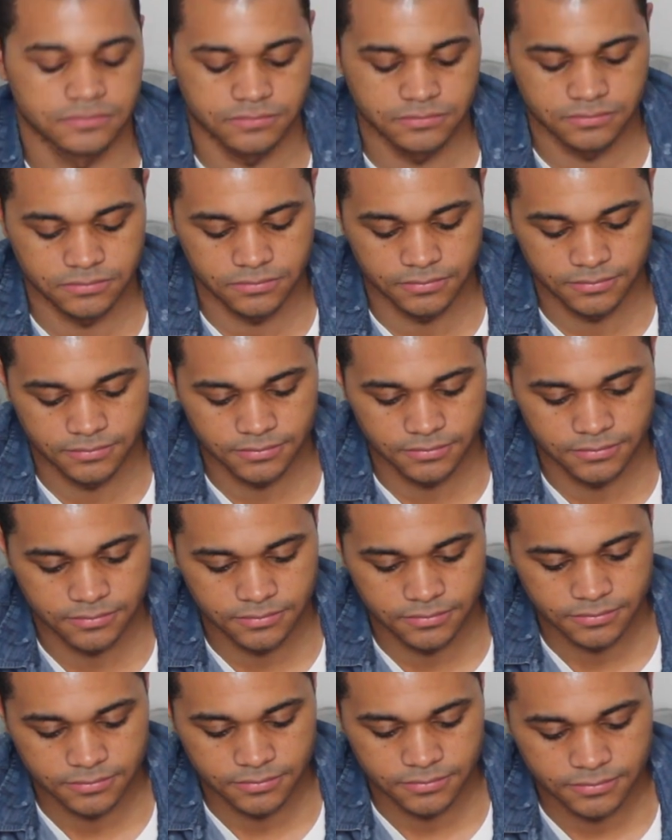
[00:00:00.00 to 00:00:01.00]

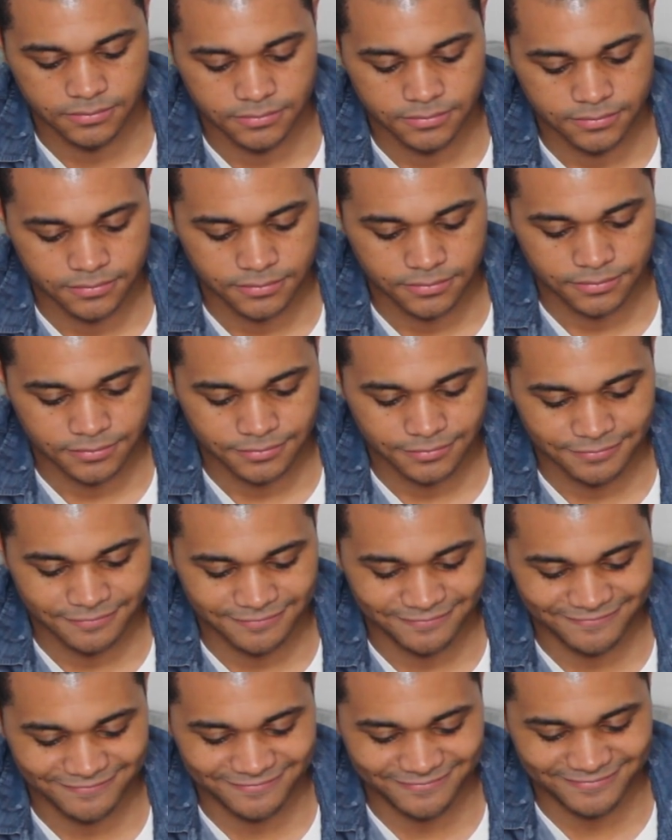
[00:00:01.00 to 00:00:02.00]

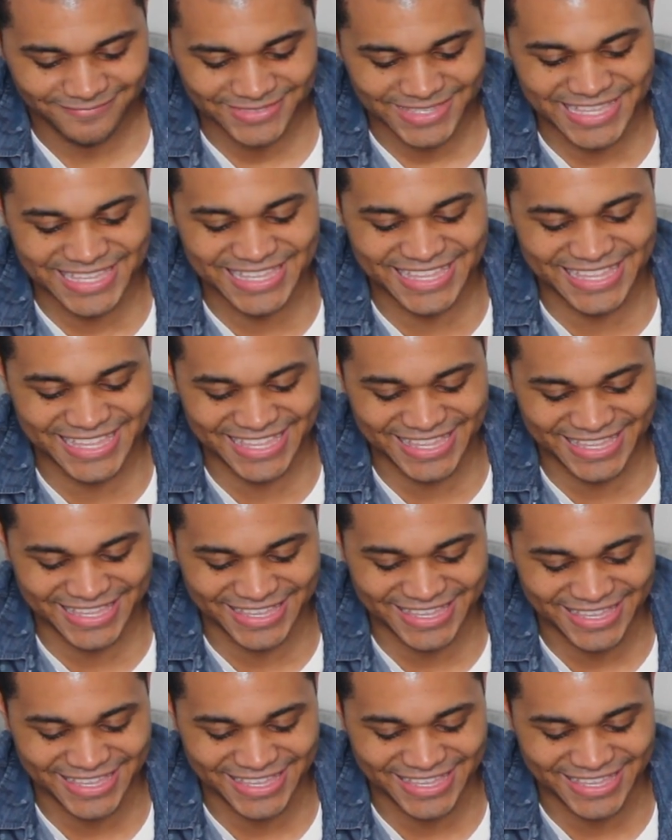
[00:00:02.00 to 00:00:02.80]
(not speaking)